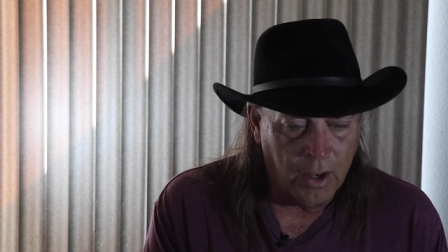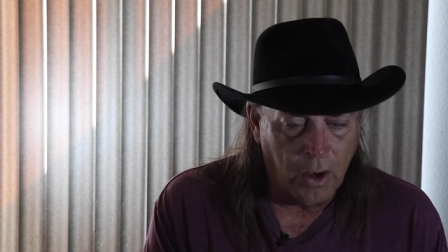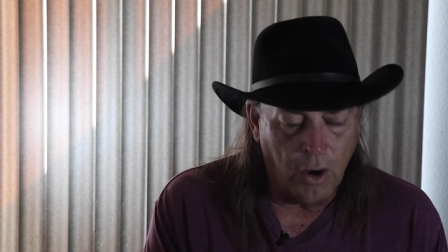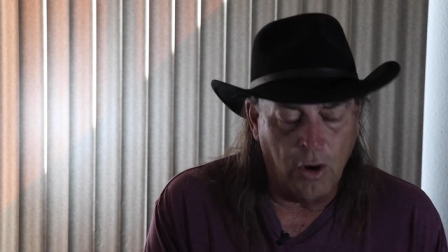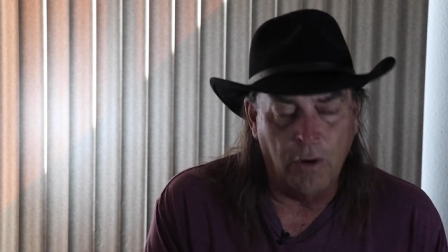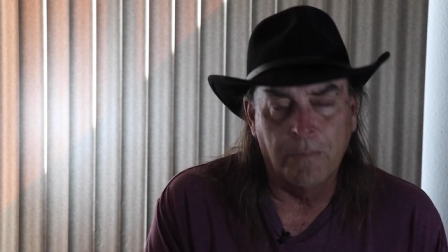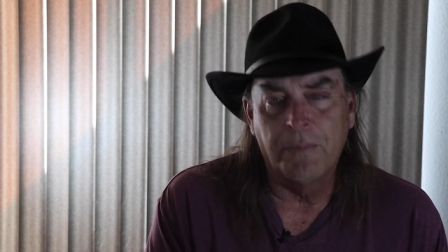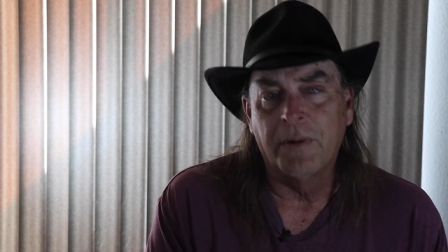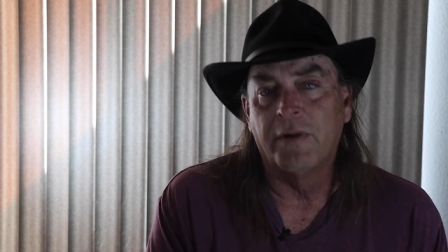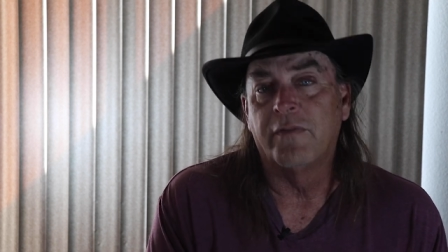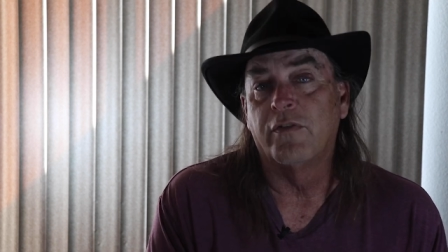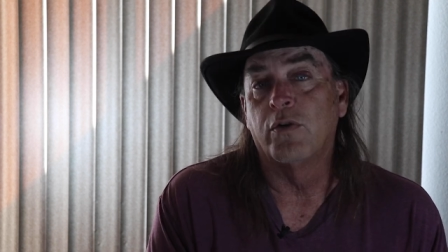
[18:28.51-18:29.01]

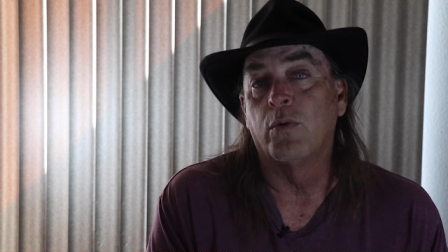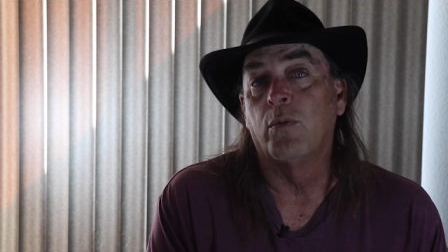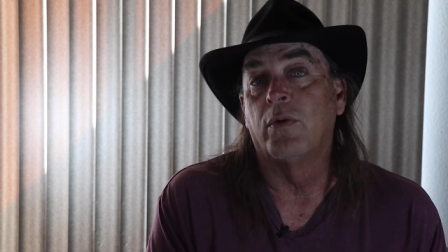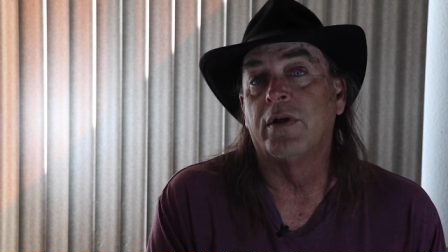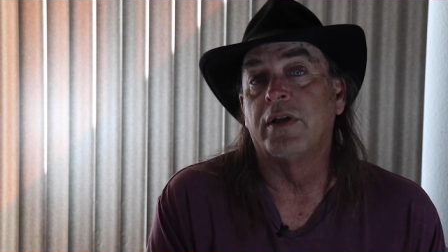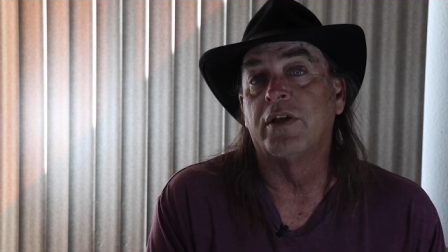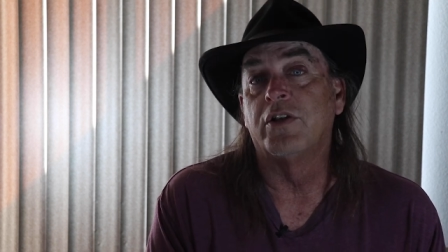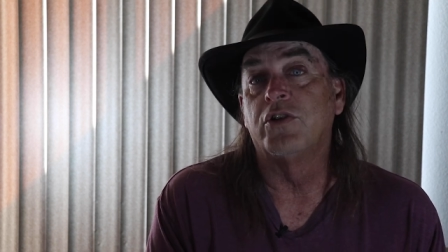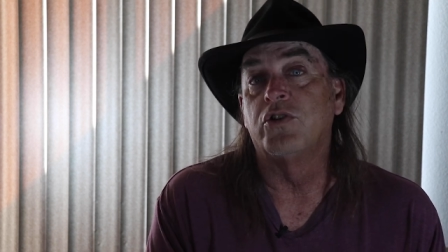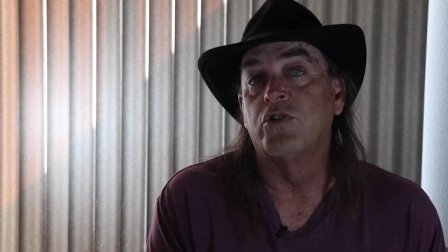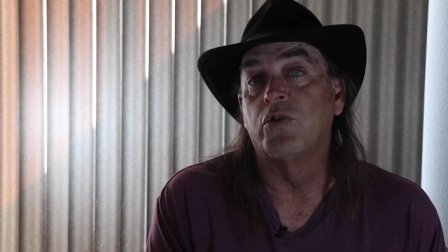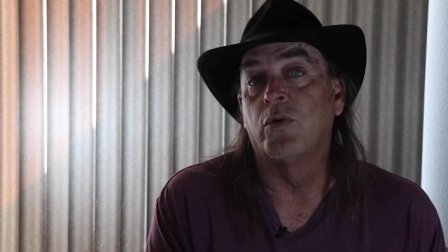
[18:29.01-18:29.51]
Hope
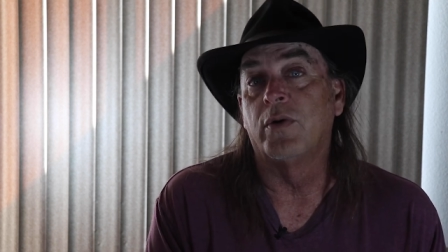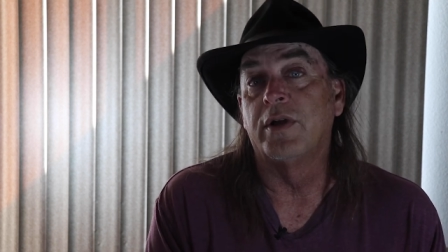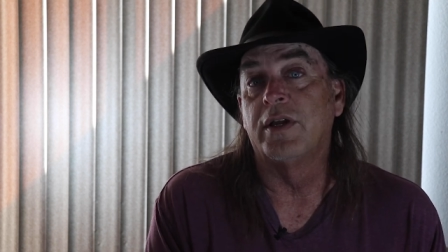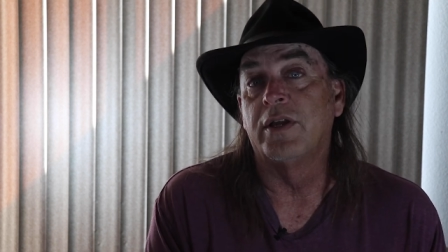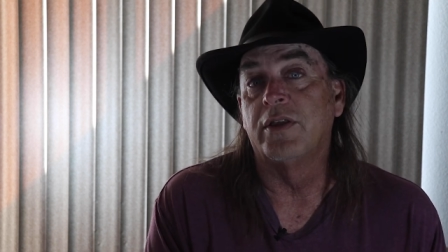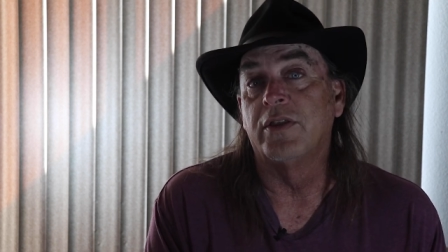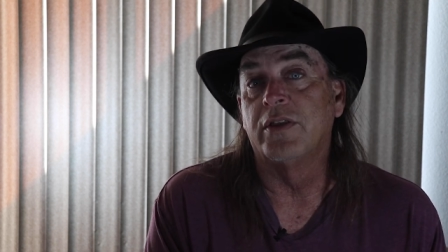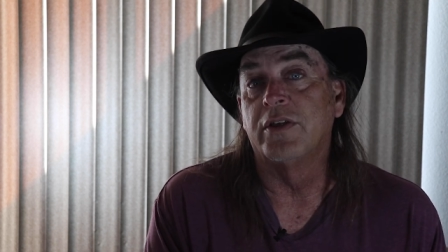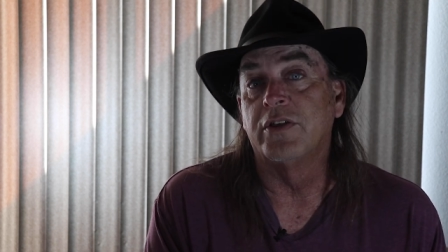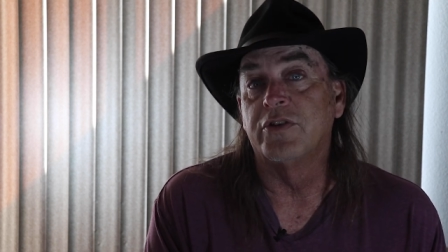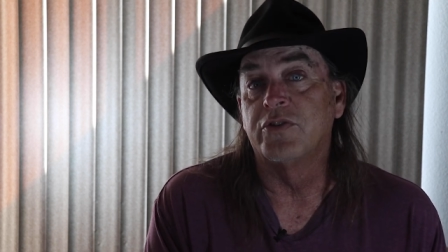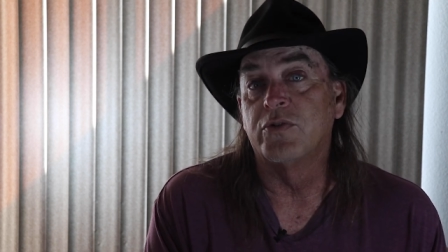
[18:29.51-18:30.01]
everyone enjoyed
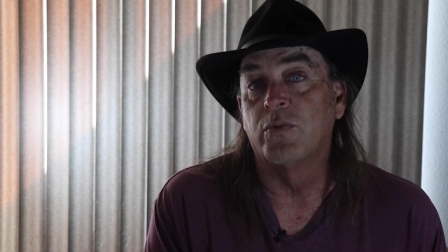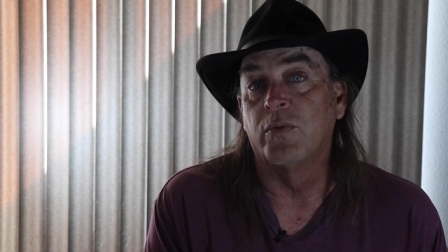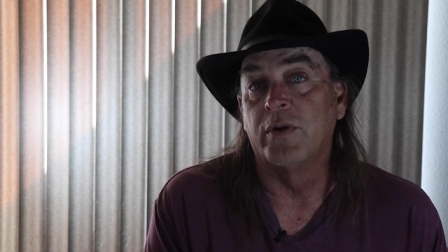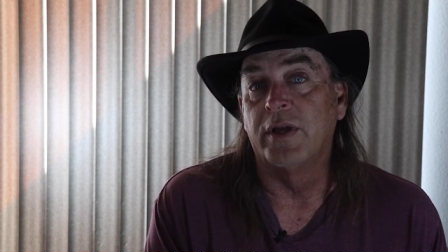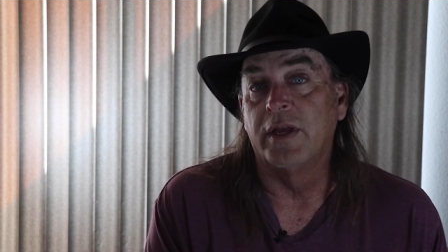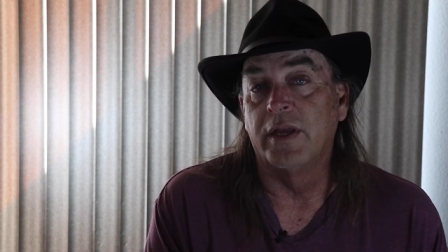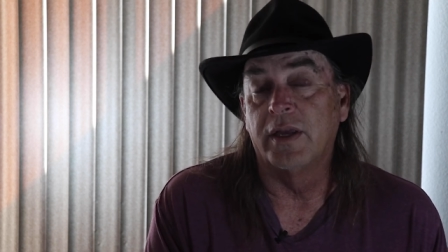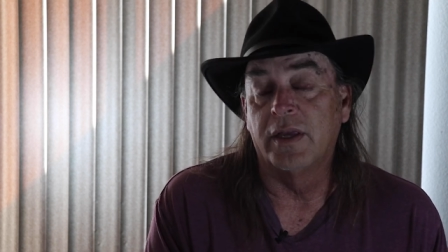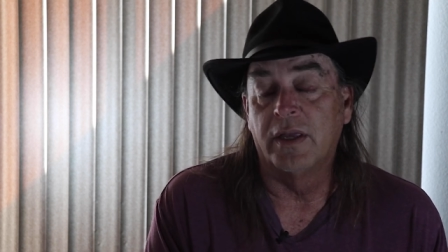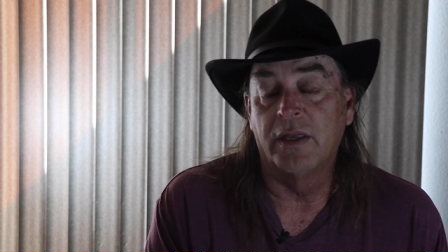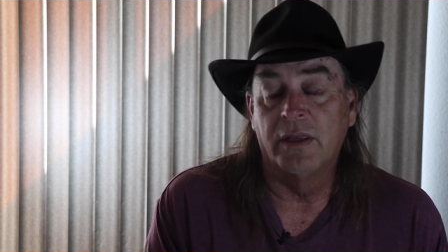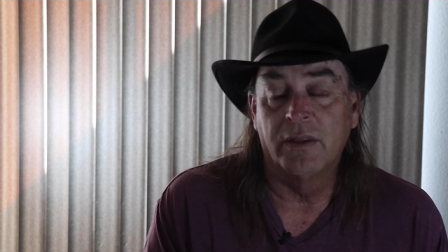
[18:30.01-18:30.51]
it this
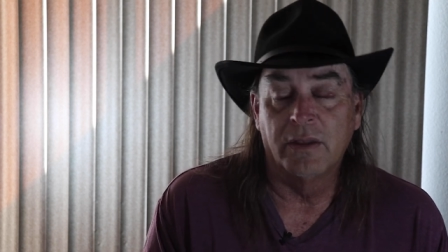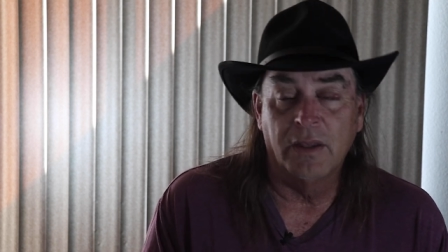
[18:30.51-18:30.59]
week.